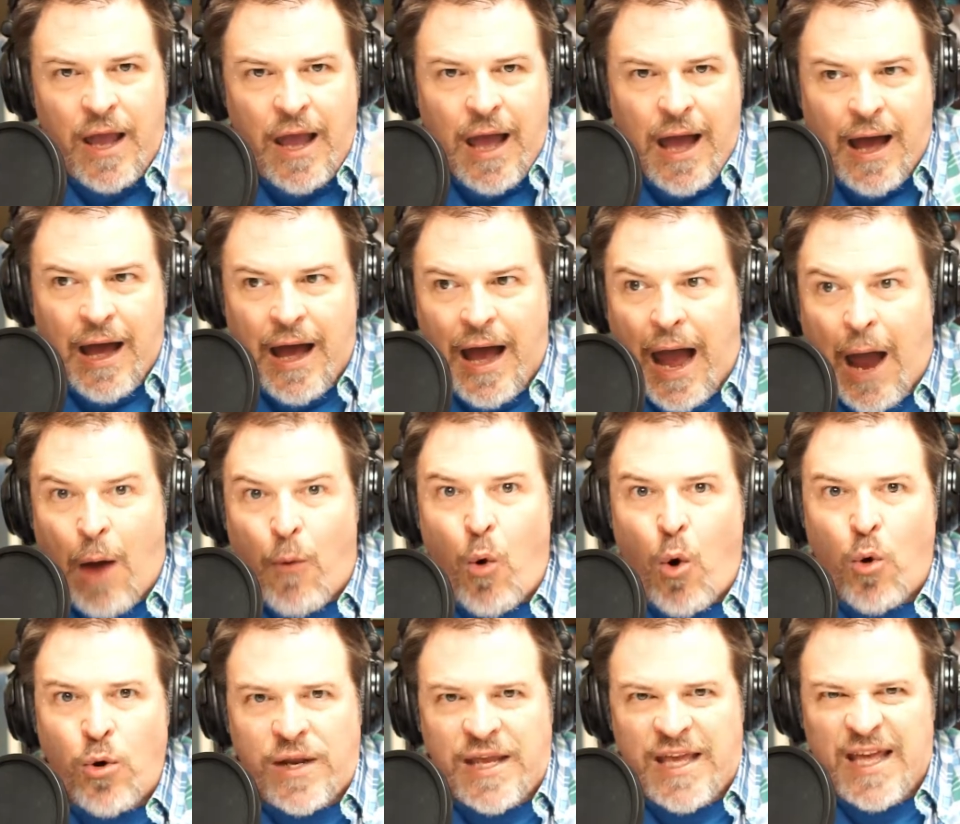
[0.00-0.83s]
I
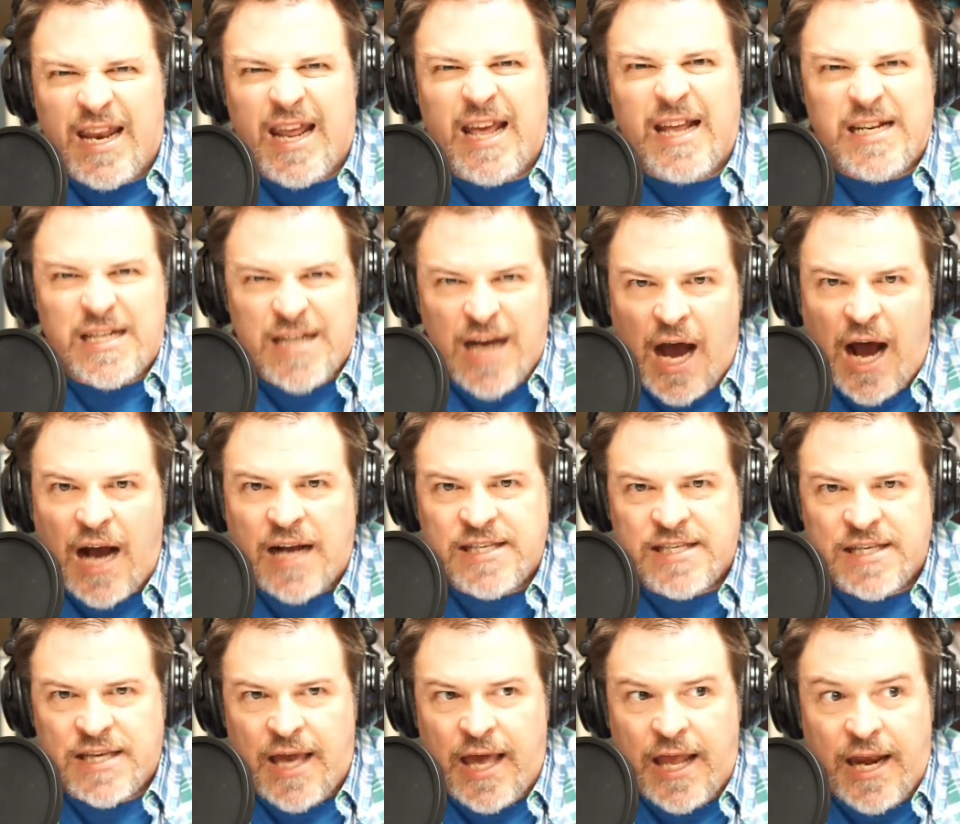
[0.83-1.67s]
won't get
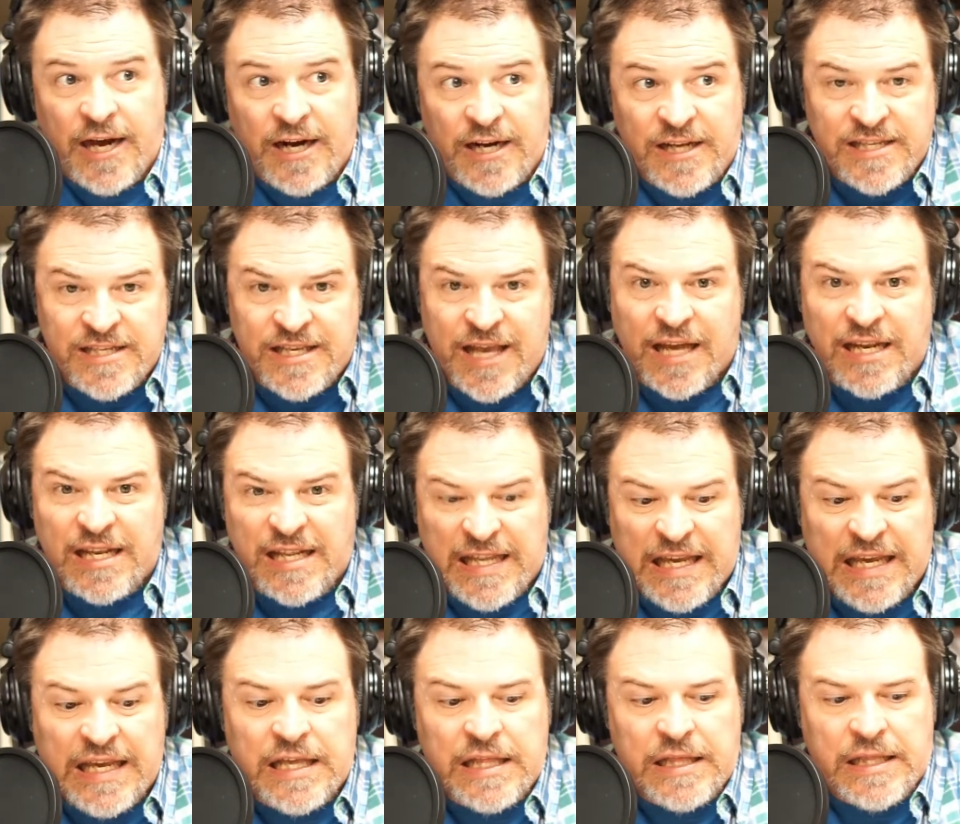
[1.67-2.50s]
intoxicated, at least not
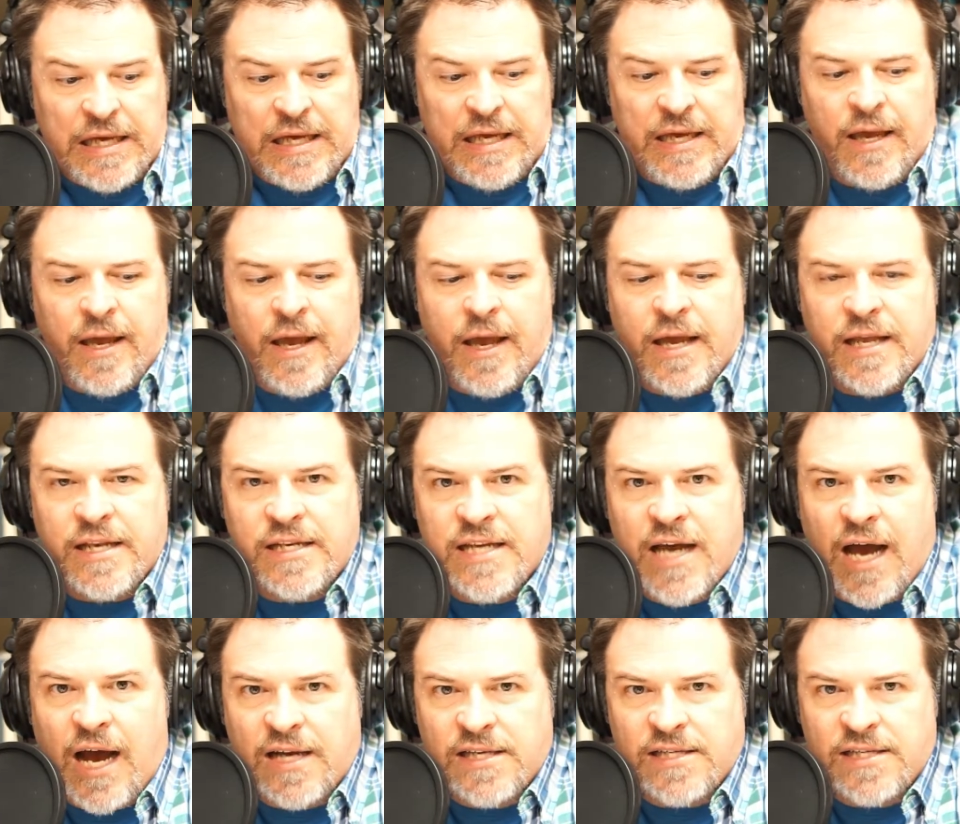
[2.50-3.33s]
legally
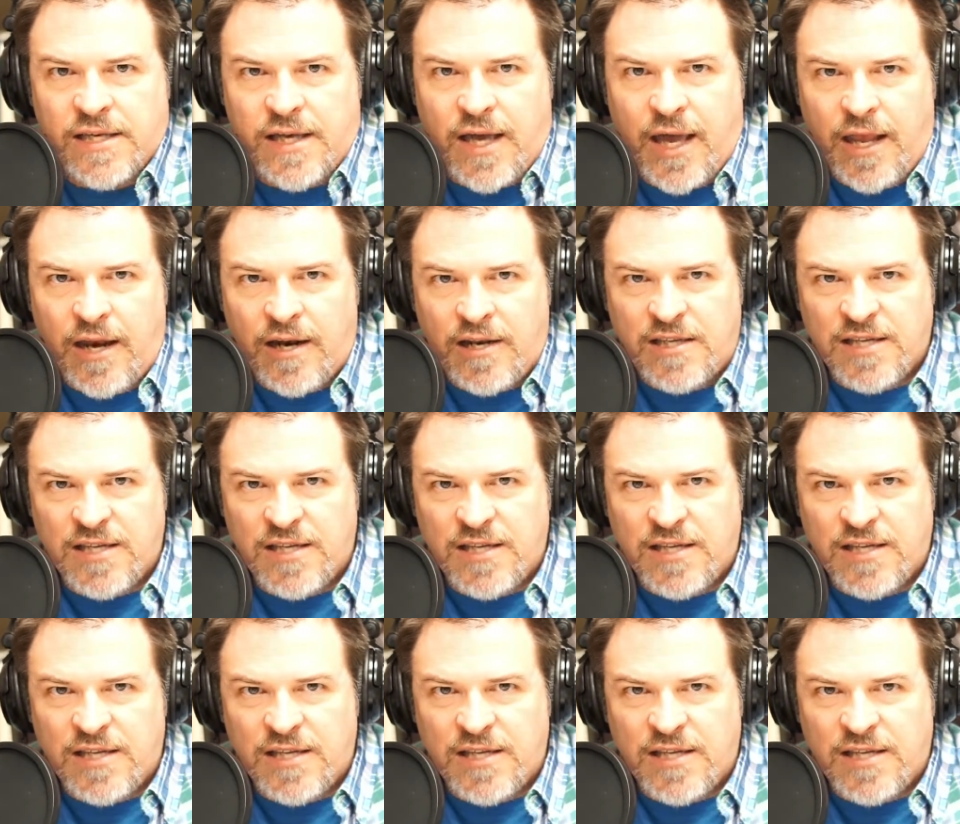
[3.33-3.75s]
intoxicated.